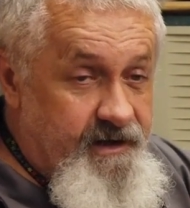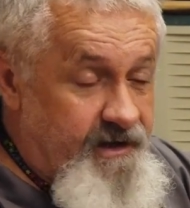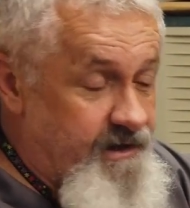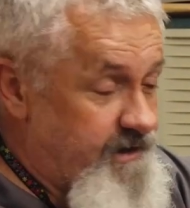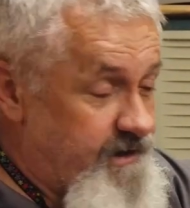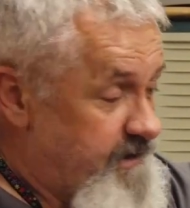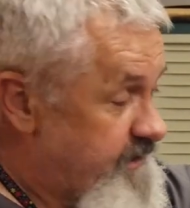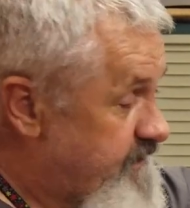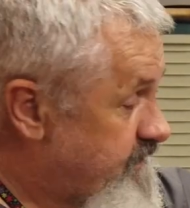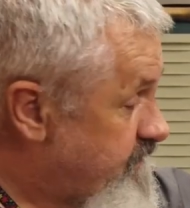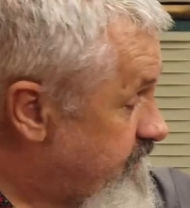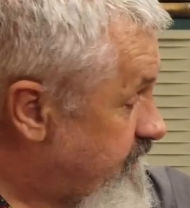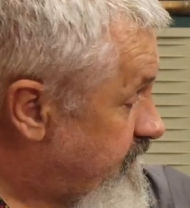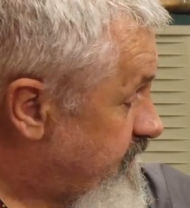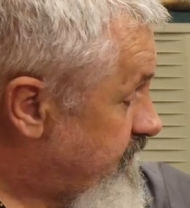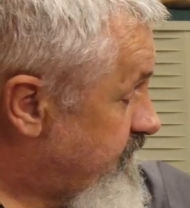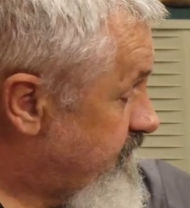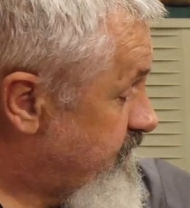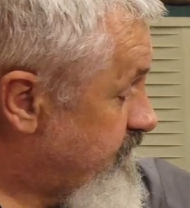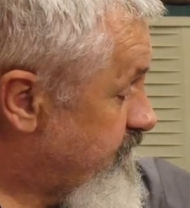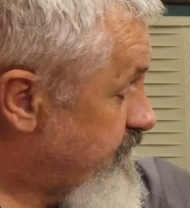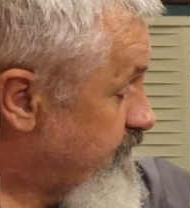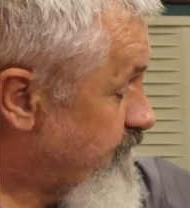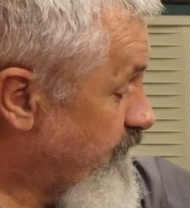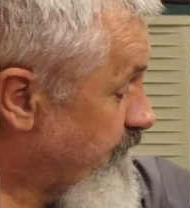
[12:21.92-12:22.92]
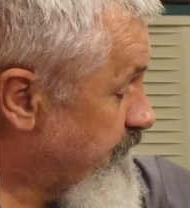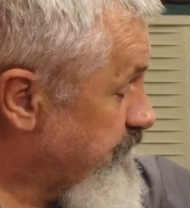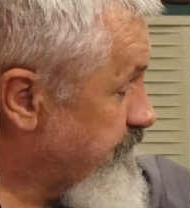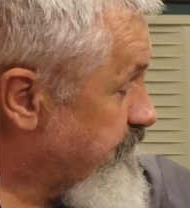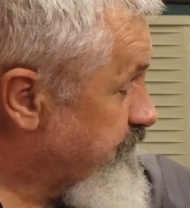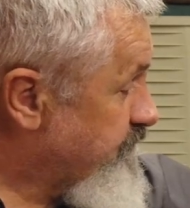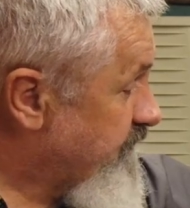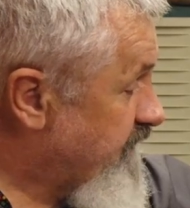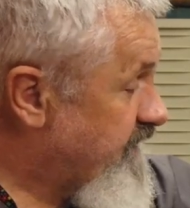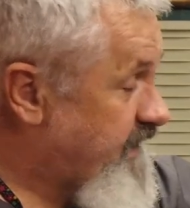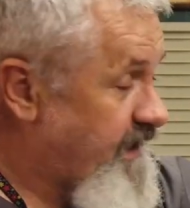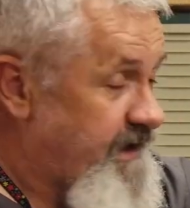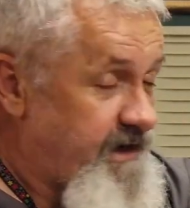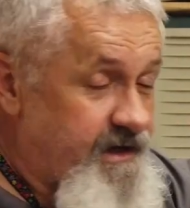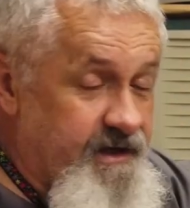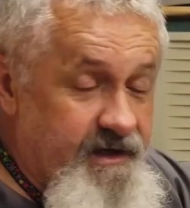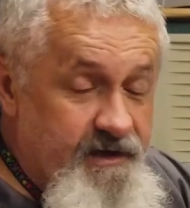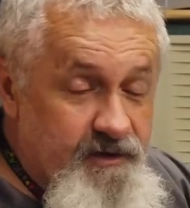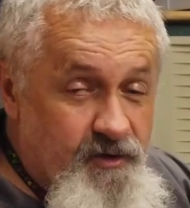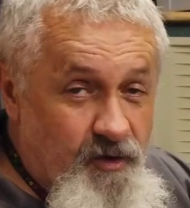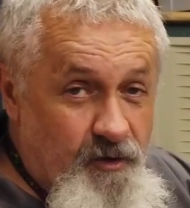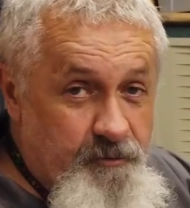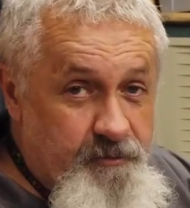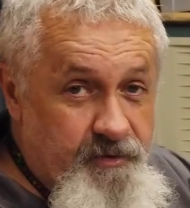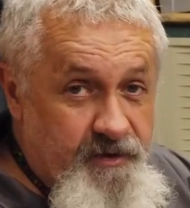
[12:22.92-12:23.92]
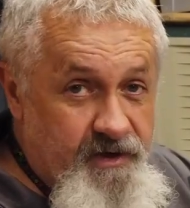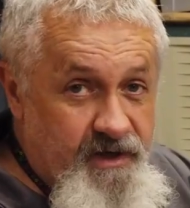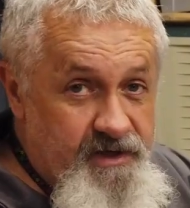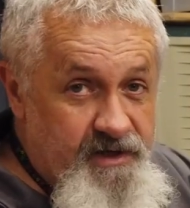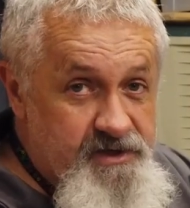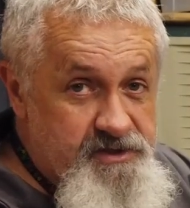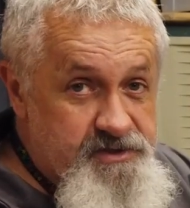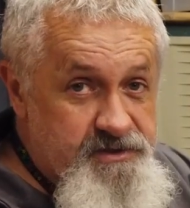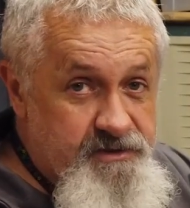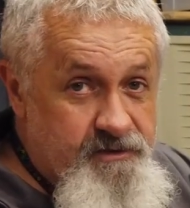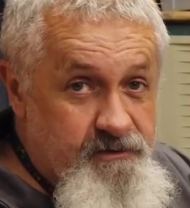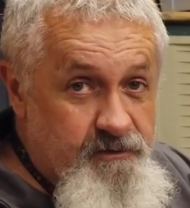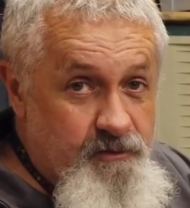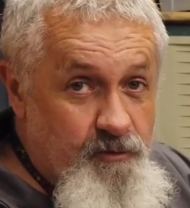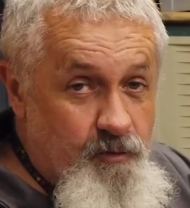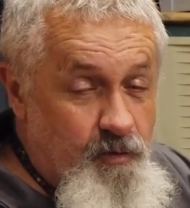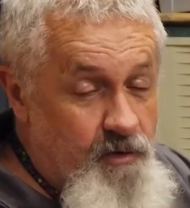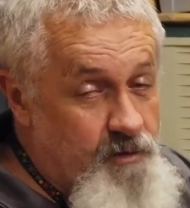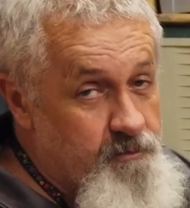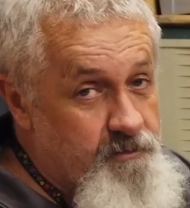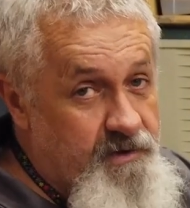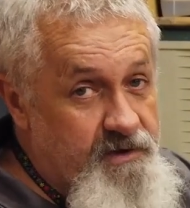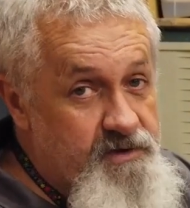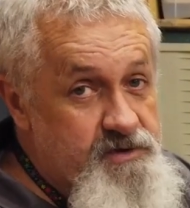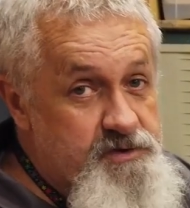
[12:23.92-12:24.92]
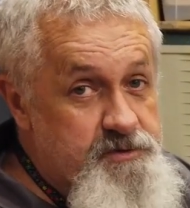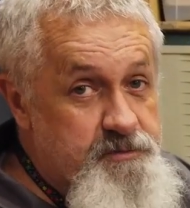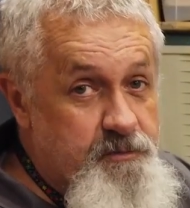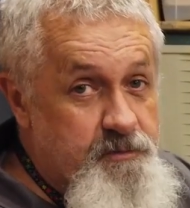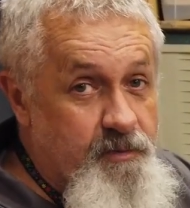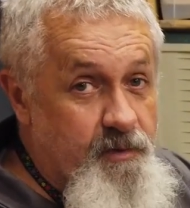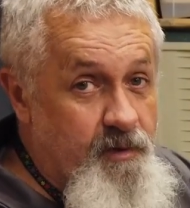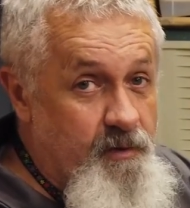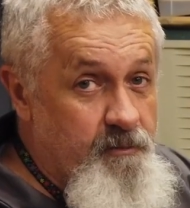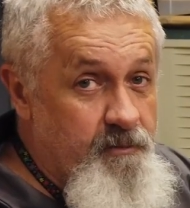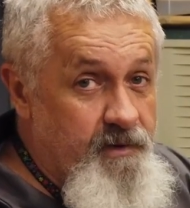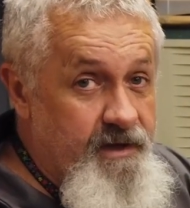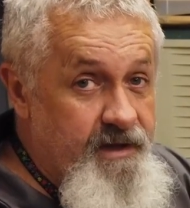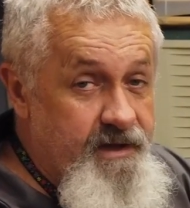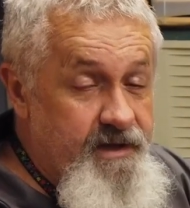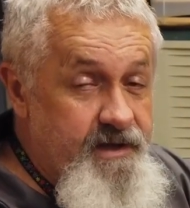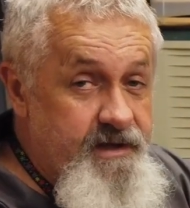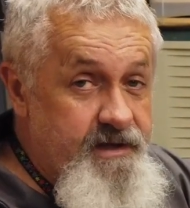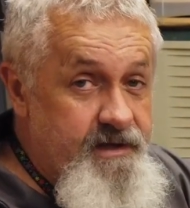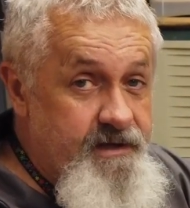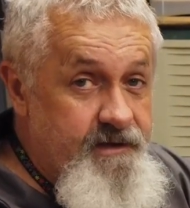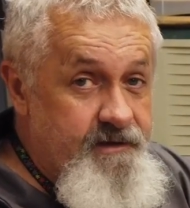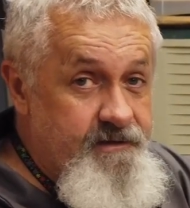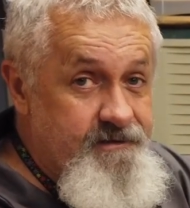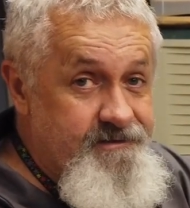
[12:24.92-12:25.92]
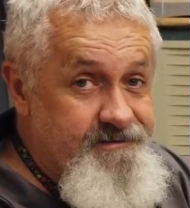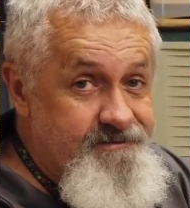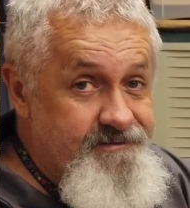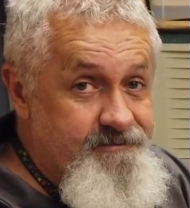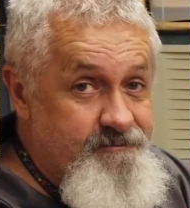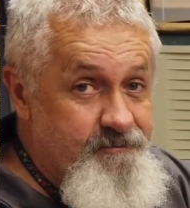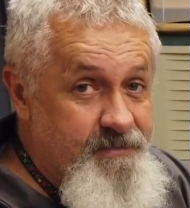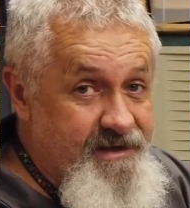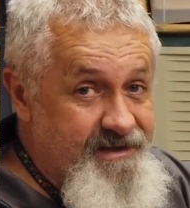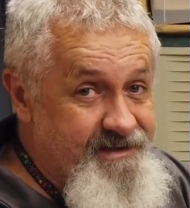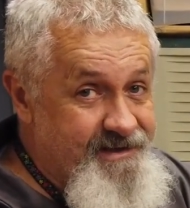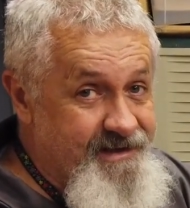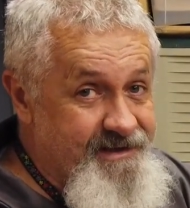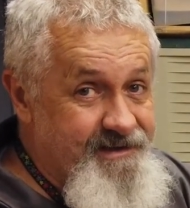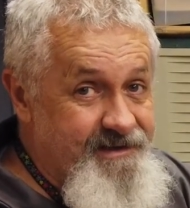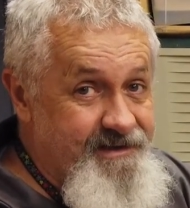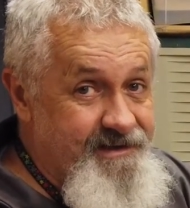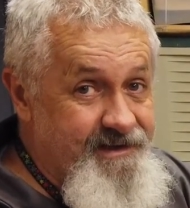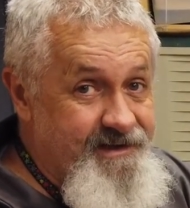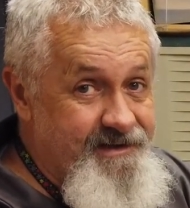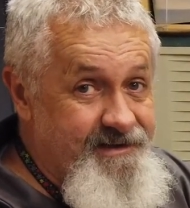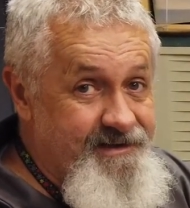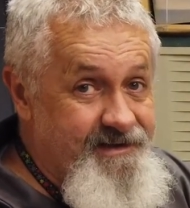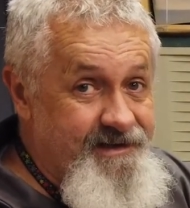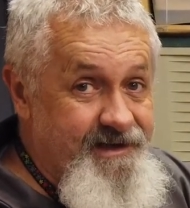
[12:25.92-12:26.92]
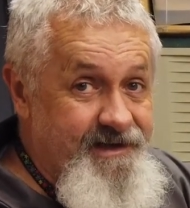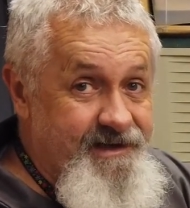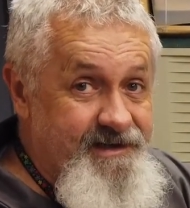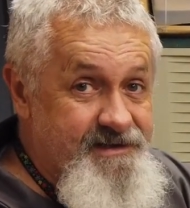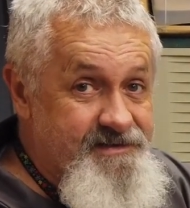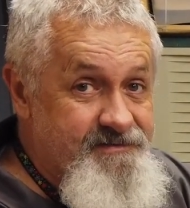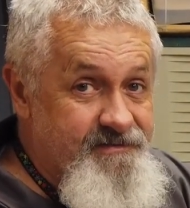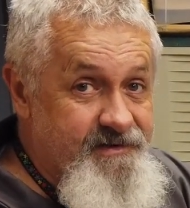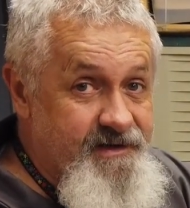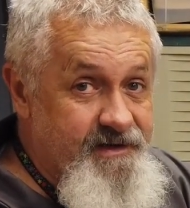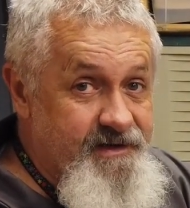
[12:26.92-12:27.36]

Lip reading: and then getting it operational will most probably be done in the next